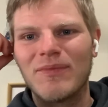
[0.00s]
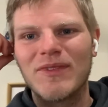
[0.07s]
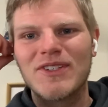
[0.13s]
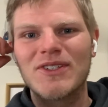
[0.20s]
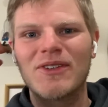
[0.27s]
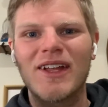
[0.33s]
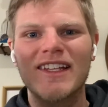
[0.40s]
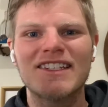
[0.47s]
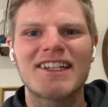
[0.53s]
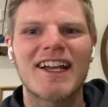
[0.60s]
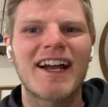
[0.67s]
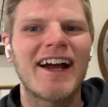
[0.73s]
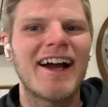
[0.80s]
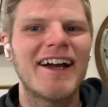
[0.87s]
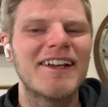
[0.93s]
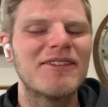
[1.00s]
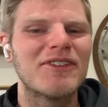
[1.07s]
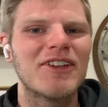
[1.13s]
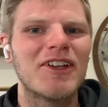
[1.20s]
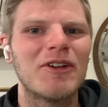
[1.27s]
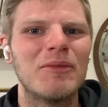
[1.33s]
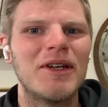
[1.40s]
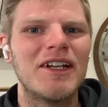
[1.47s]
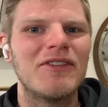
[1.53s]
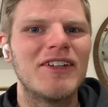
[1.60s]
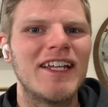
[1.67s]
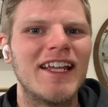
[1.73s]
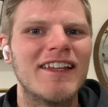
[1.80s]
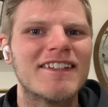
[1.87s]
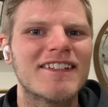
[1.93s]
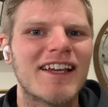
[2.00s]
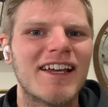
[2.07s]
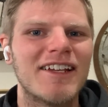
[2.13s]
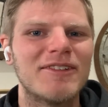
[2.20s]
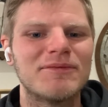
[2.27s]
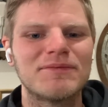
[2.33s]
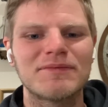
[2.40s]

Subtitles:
So that's kind of a little bit of an insight